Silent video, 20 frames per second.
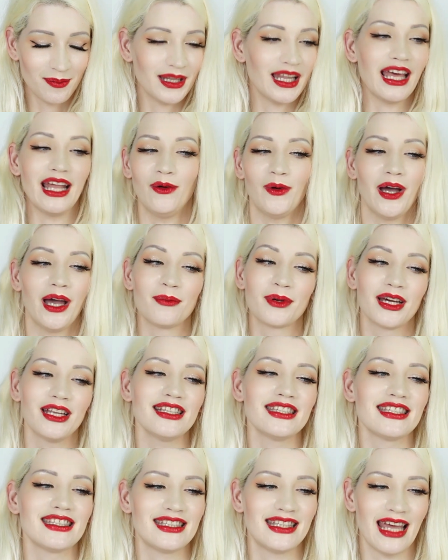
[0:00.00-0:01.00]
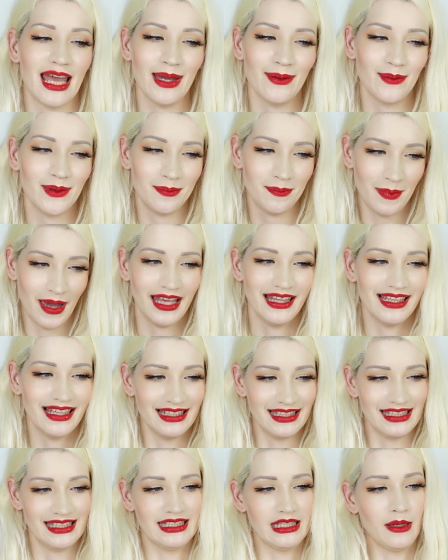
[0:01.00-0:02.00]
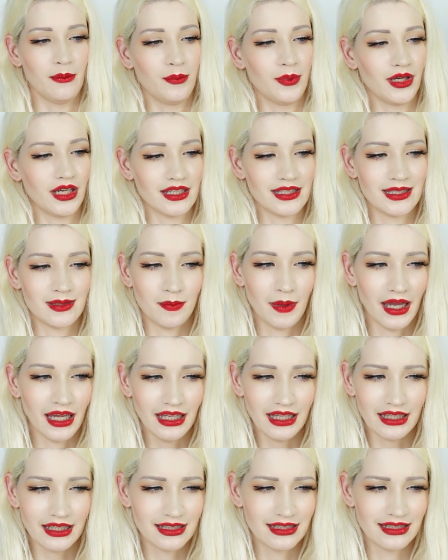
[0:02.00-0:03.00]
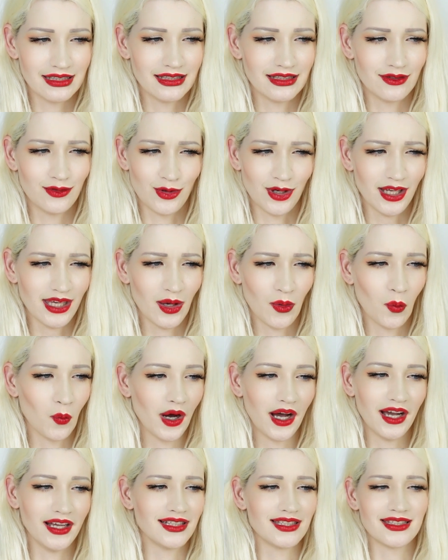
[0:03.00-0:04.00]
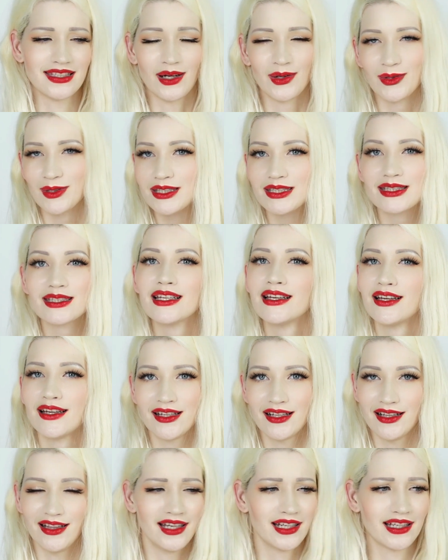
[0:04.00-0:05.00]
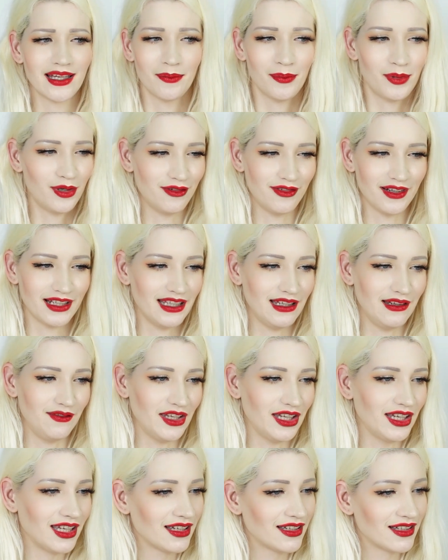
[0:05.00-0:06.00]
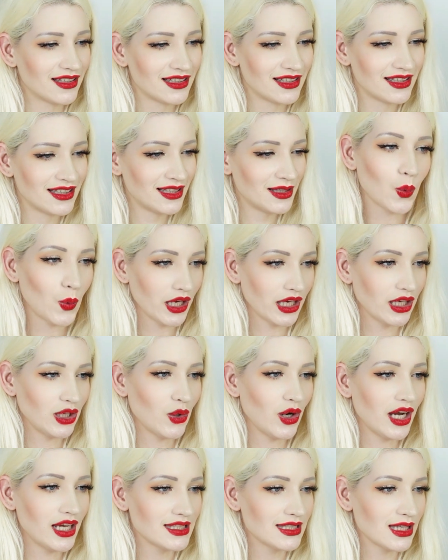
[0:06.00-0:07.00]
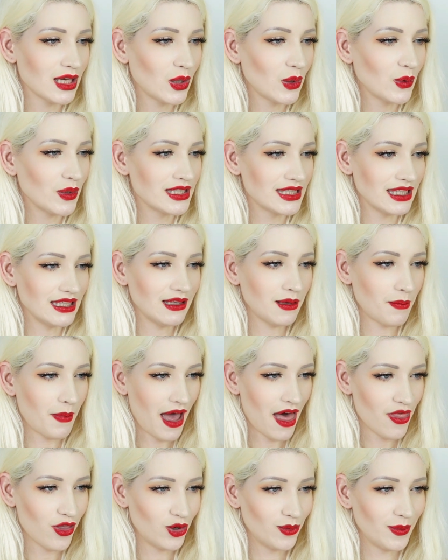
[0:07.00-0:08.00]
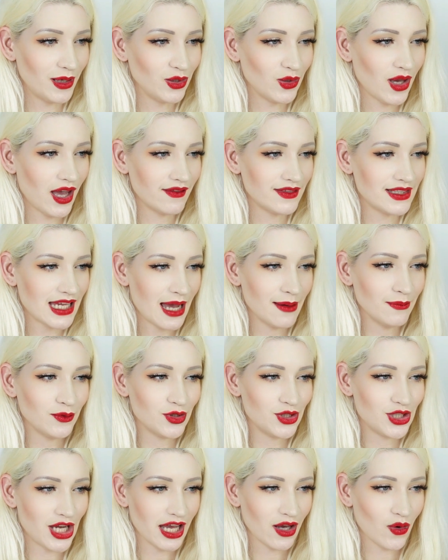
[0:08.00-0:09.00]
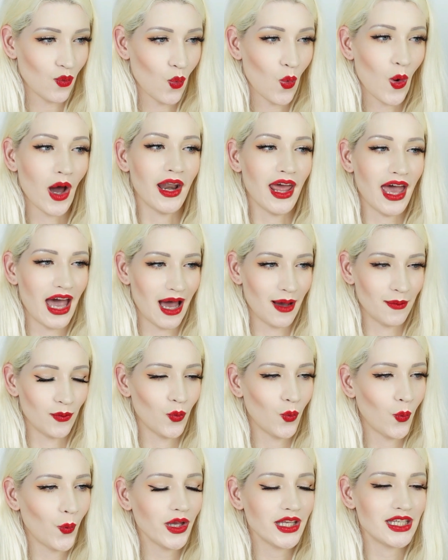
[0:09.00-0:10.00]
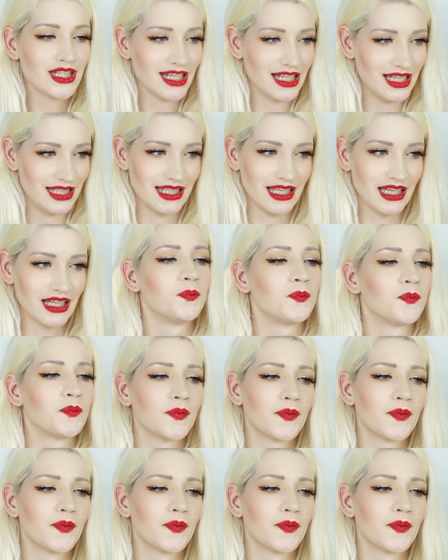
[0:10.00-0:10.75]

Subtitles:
But anyway, I'm gonna stay with paint and sip because painting and drinking wine sounds like a perfect evening. Quick, your SO is in the bathroom and you have time to check one app. Which is it?